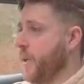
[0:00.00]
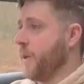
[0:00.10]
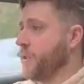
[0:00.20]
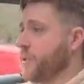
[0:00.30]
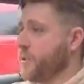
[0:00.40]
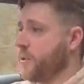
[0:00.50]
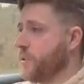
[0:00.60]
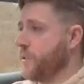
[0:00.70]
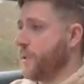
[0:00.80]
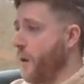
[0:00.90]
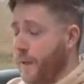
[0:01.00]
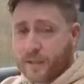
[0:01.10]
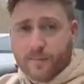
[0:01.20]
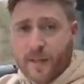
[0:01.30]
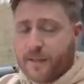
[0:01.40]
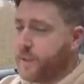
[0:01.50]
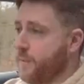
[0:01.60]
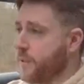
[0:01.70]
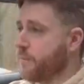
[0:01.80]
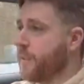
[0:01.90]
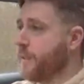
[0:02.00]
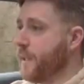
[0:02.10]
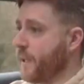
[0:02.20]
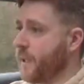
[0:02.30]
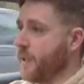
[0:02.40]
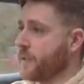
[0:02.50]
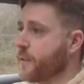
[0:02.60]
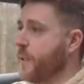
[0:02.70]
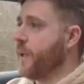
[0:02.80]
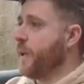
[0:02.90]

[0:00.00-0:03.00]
are just so expensive, it's ridiculous.